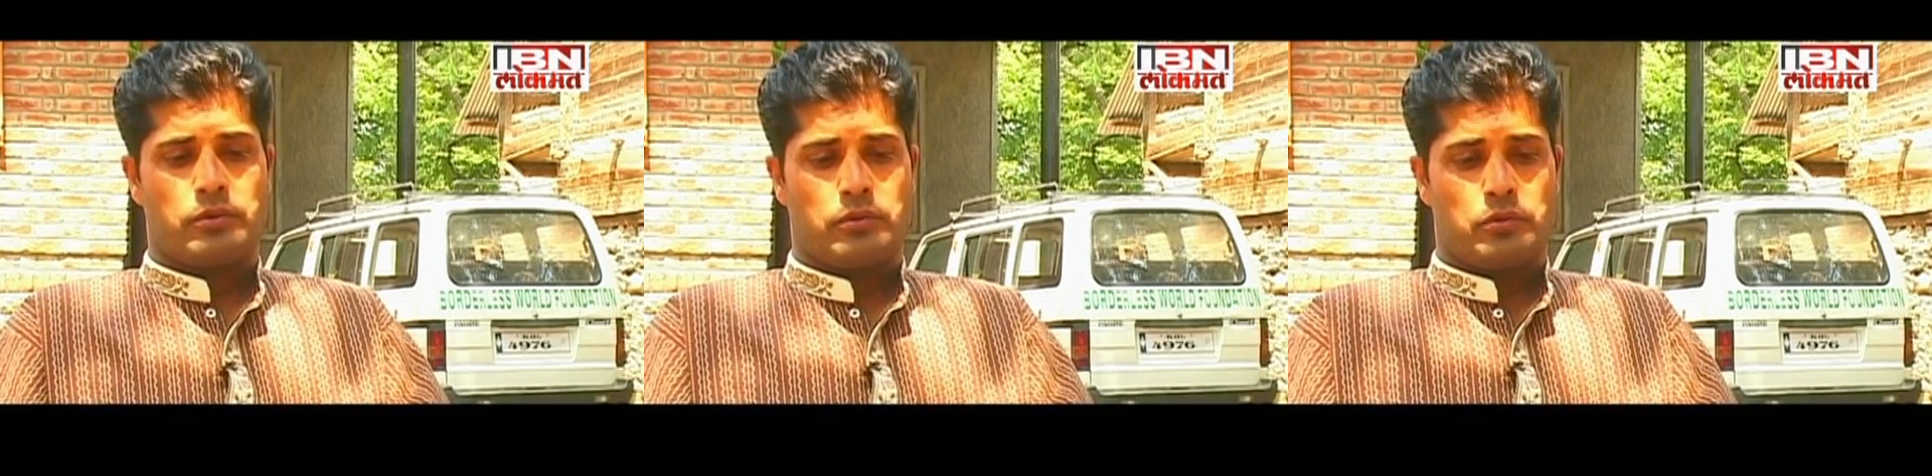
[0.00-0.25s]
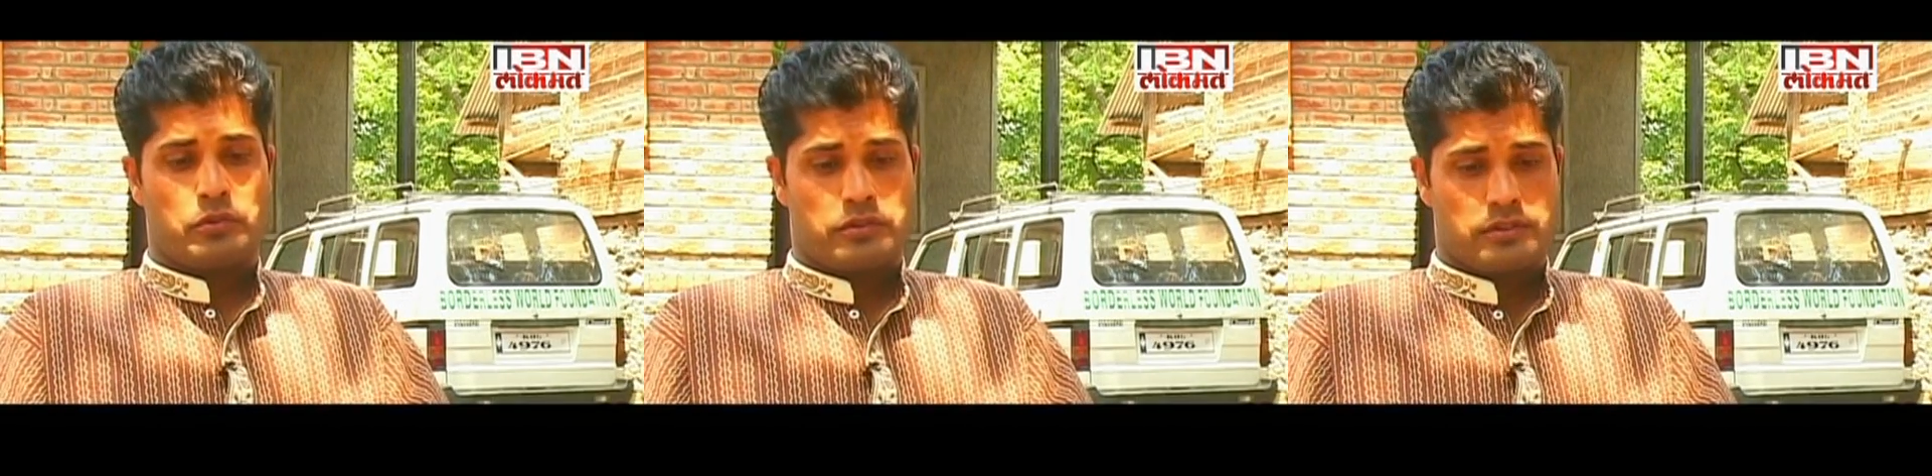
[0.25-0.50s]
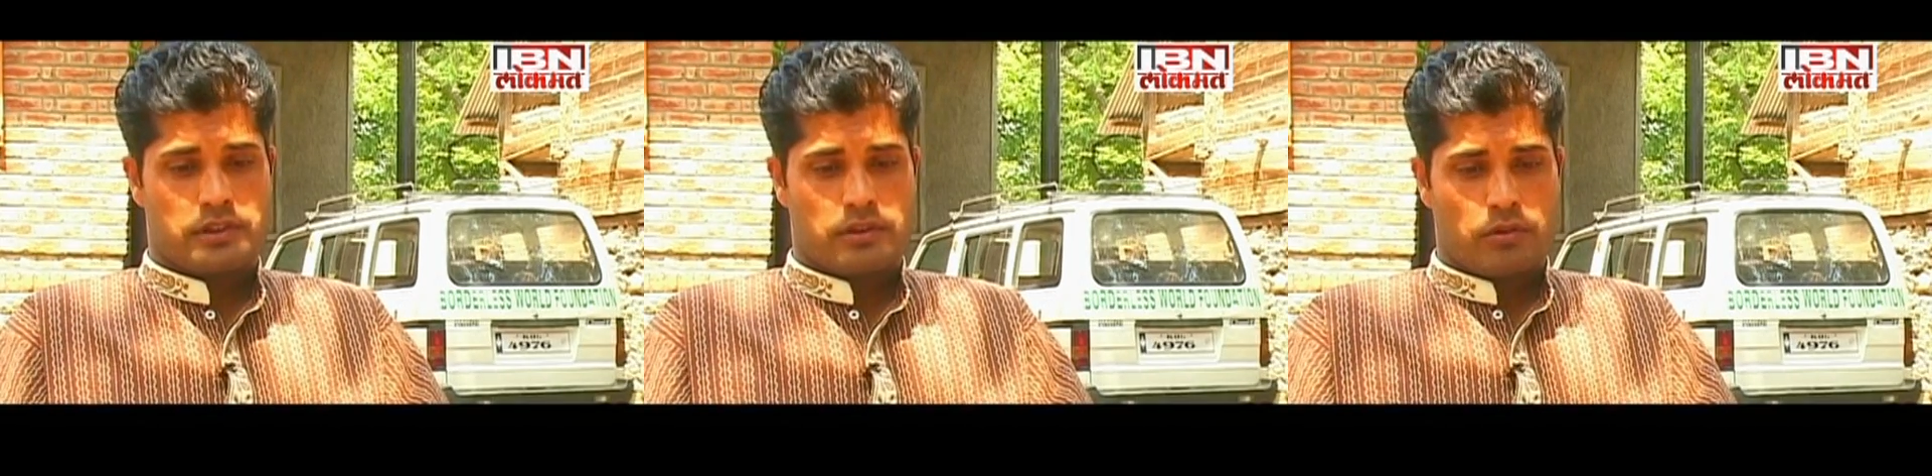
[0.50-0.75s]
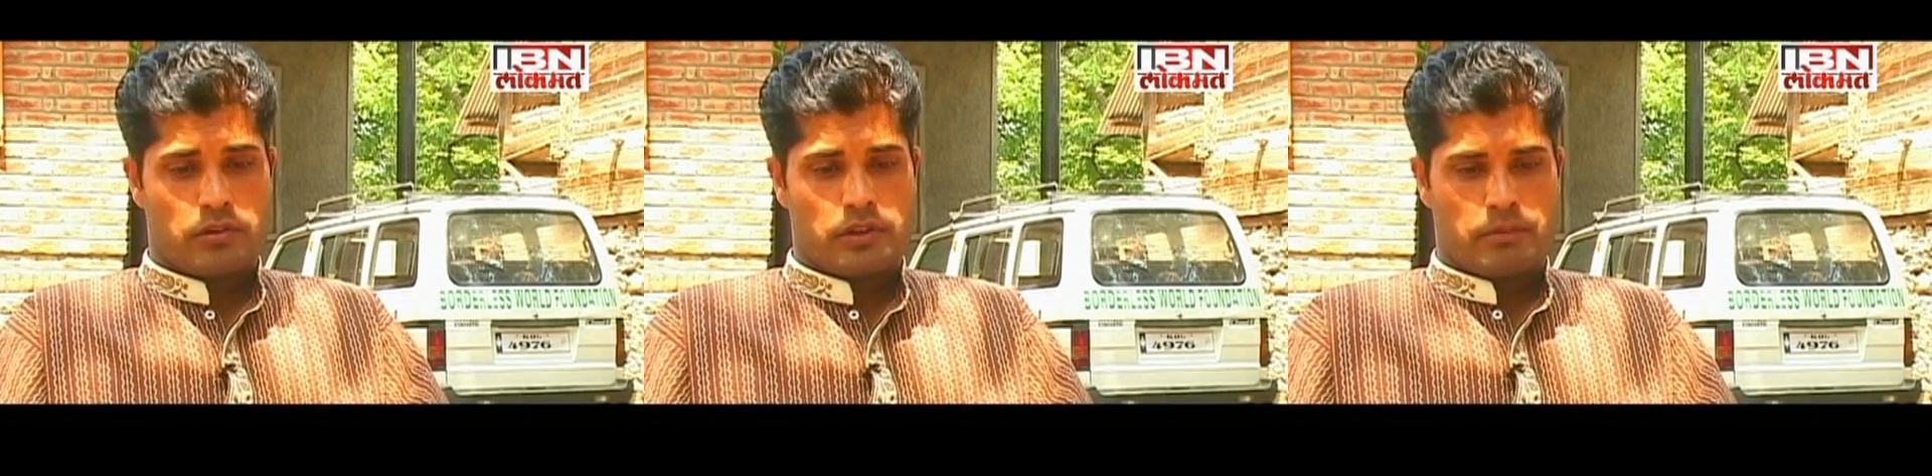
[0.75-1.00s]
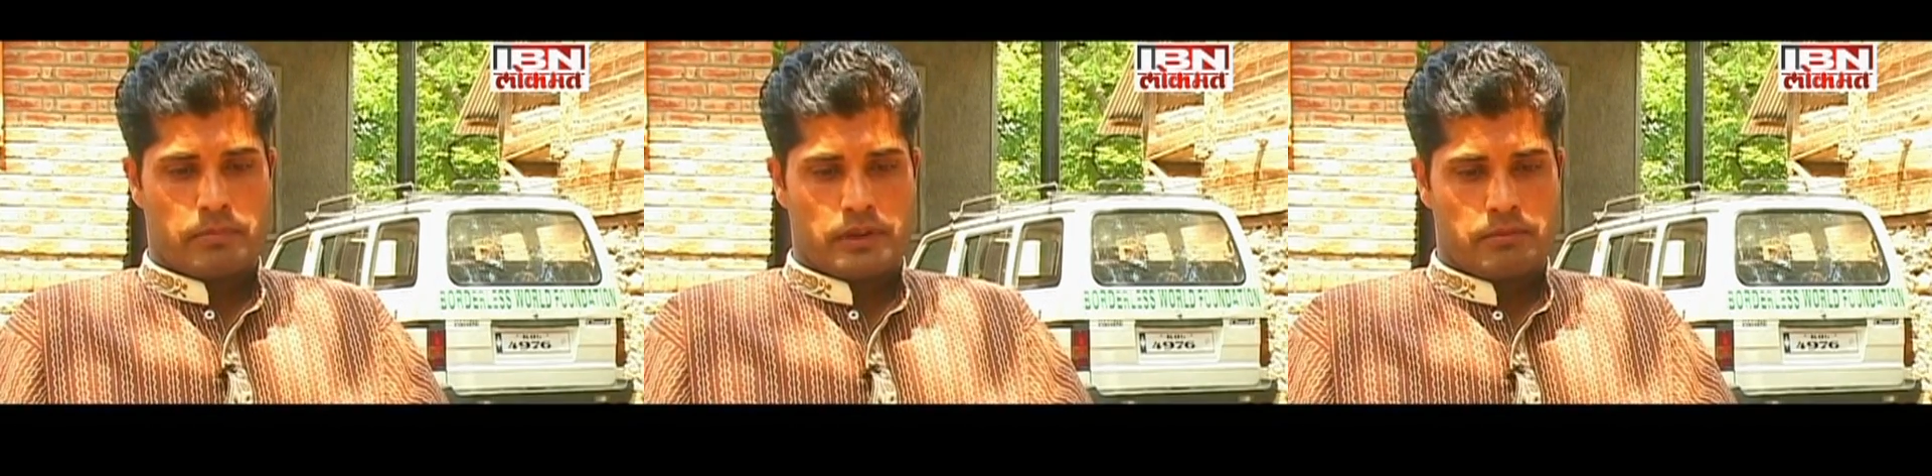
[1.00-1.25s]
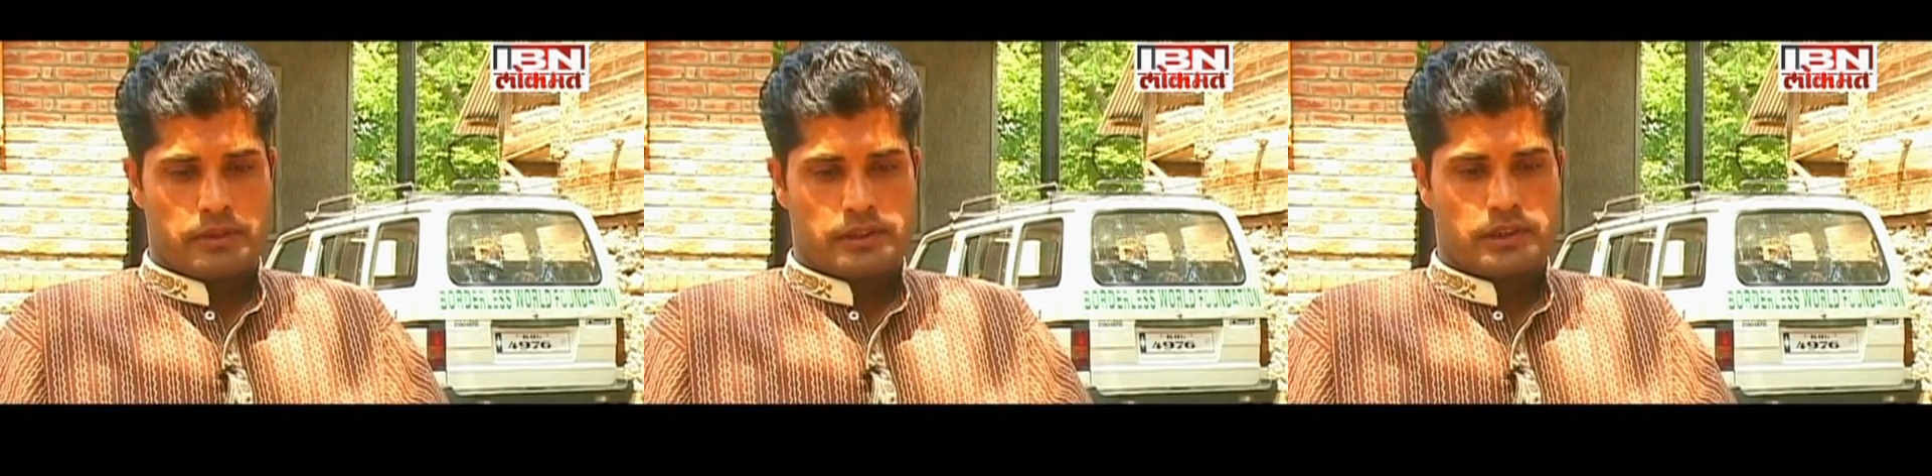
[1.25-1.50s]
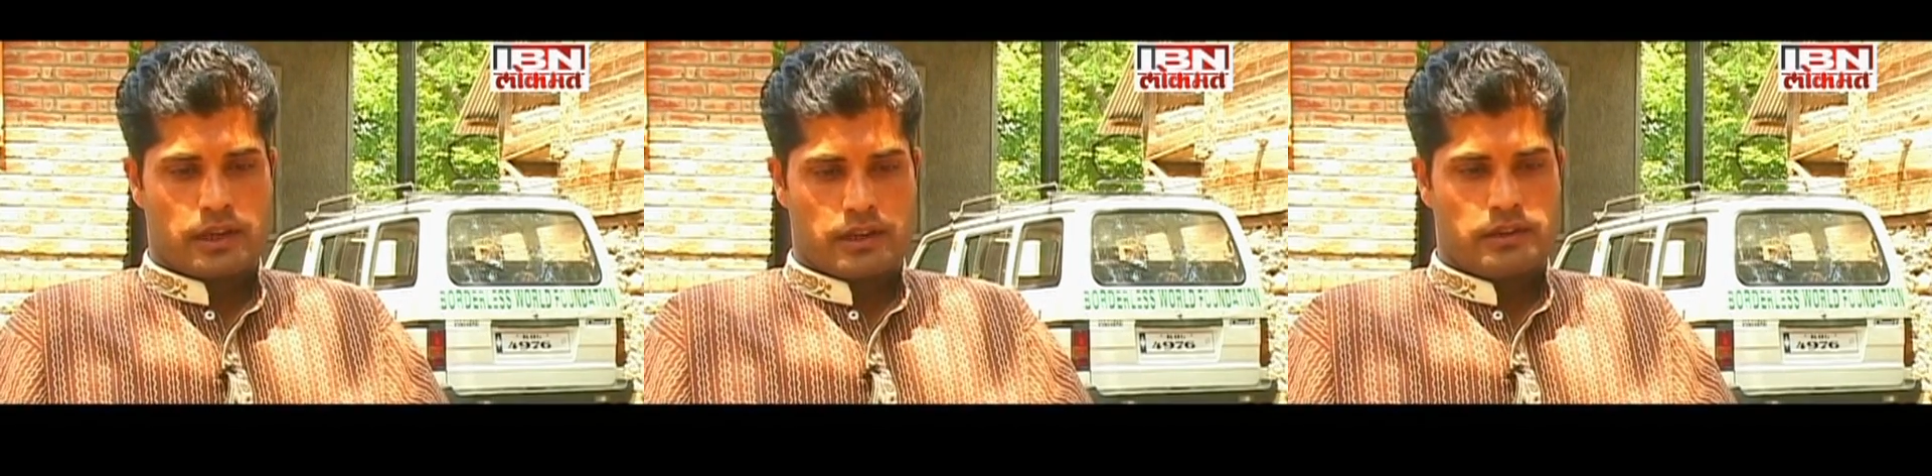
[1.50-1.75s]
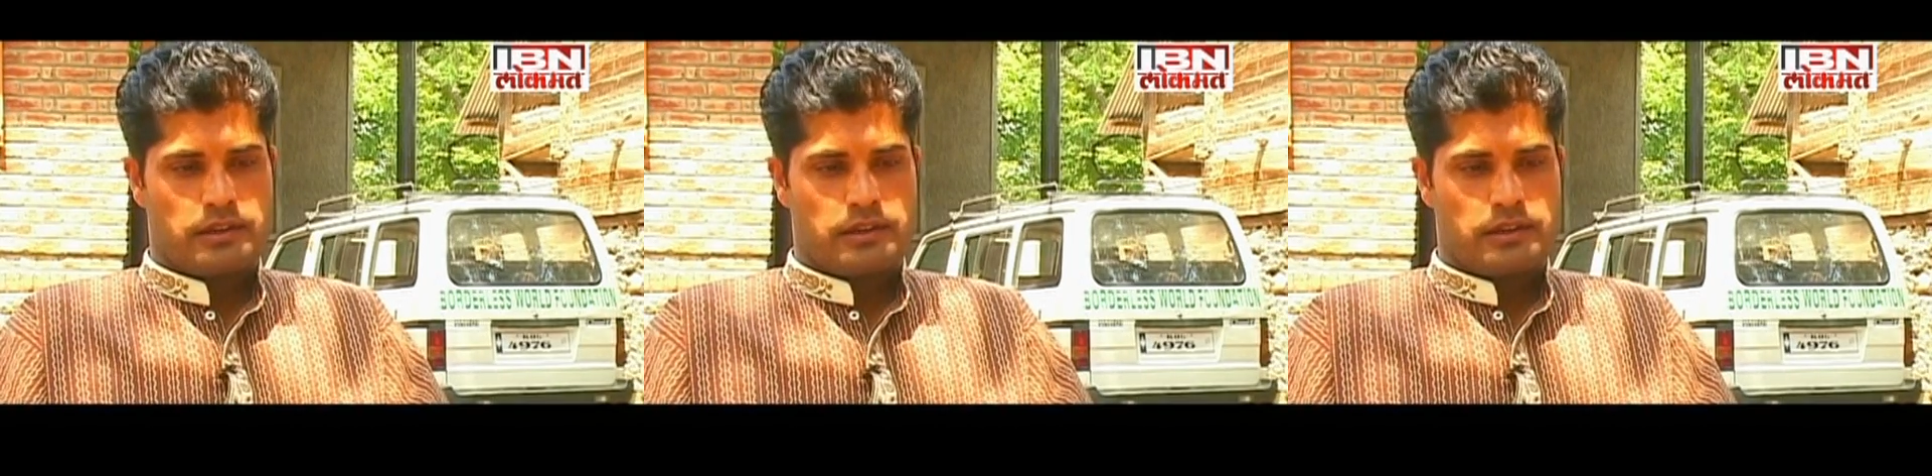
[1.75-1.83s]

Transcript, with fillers: on behalf of this organization.